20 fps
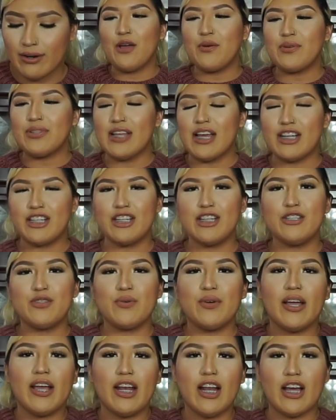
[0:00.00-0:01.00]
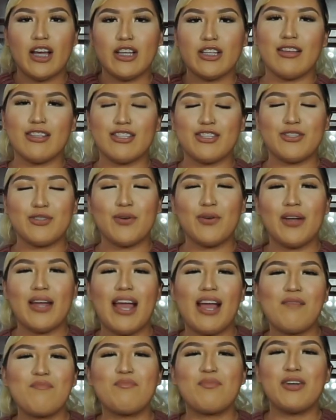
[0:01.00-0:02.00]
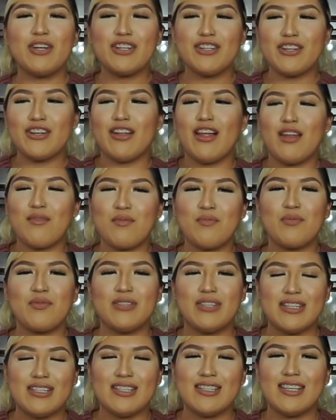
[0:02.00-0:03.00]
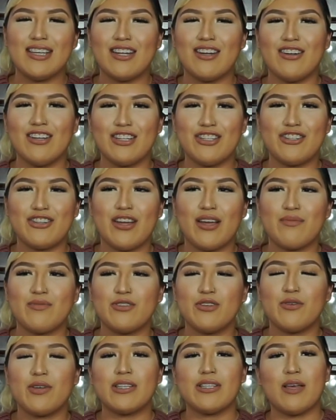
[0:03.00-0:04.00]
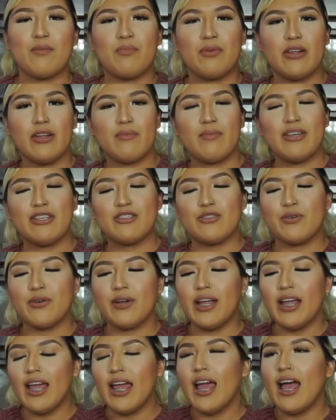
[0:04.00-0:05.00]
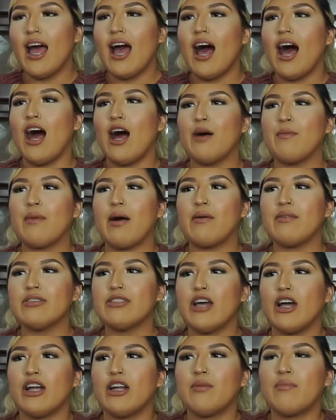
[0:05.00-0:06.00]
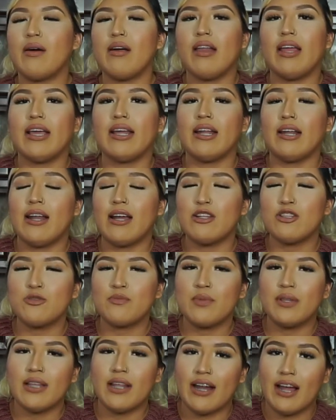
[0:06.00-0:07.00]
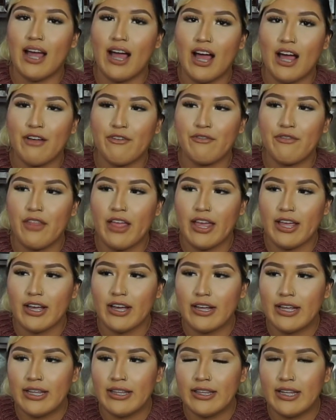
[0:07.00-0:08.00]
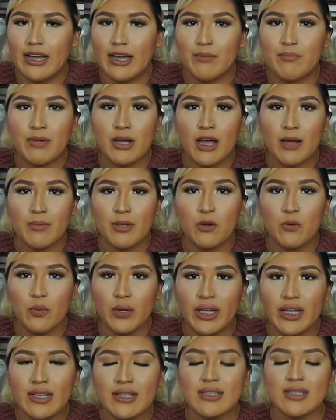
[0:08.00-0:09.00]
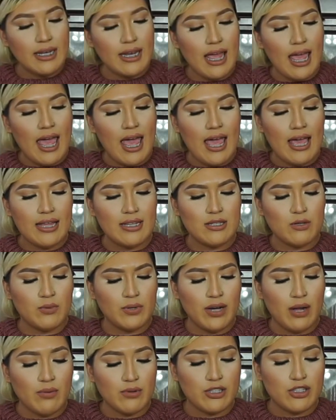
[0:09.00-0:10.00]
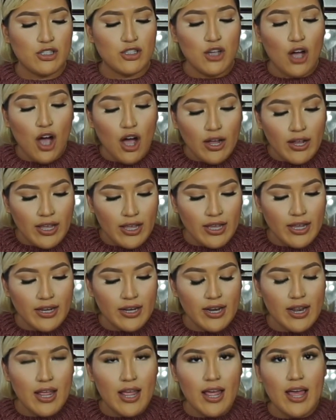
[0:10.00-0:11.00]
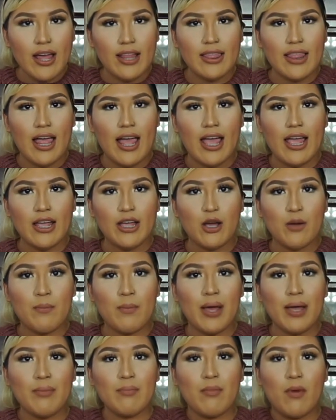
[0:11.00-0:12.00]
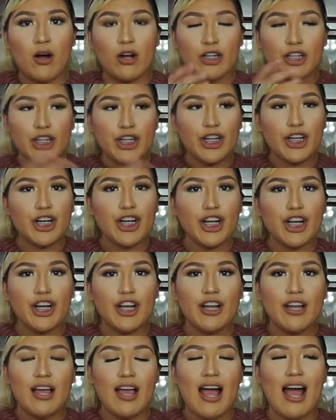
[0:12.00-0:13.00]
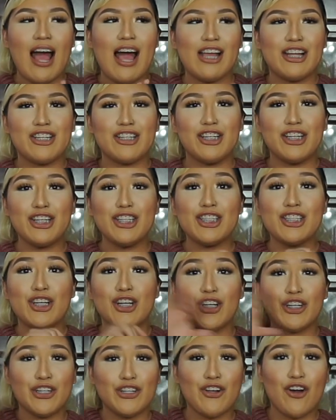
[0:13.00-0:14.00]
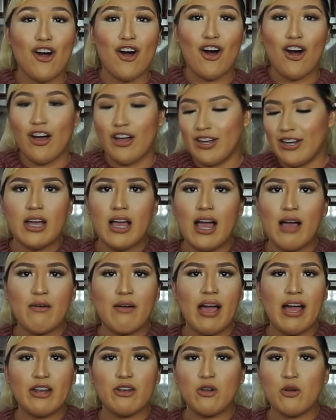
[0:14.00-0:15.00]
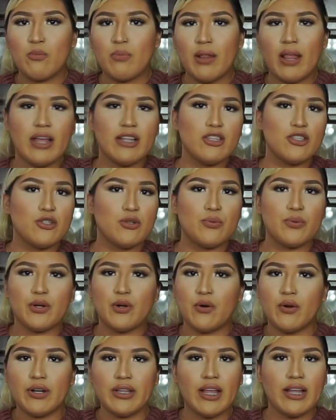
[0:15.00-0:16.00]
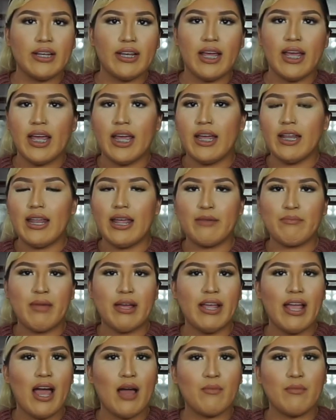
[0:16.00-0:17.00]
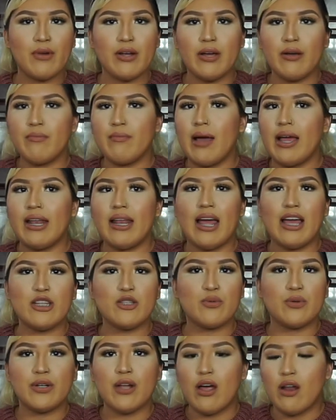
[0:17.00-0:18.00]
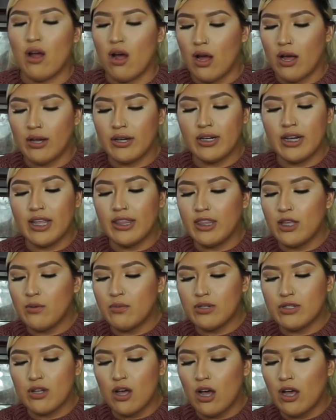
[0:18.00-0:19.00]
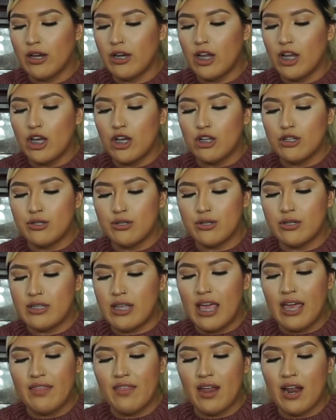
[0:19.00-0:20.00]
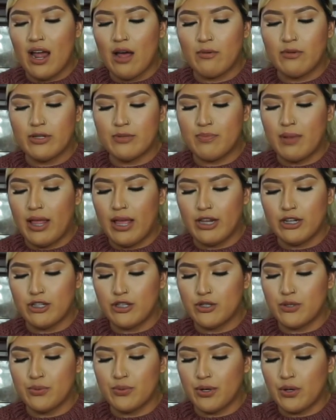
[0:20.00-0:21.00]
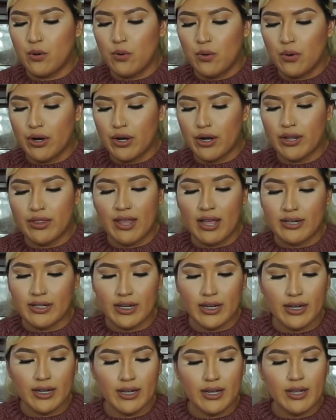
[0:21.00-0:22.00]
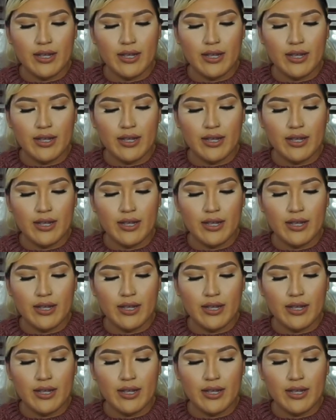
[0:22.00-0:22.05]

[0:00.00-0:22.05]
I was actually doing a story. I'm pretty sure a lot of people did see it on Instagram too, because I put it in my story. I was talking about like an announcement that I have like in the upcoming weeks, and when I was talking, like my monitor actually turned on. I had no plans to record that day. Like my camera, my lights were not on, nothing was on to say that I was planning to record that day.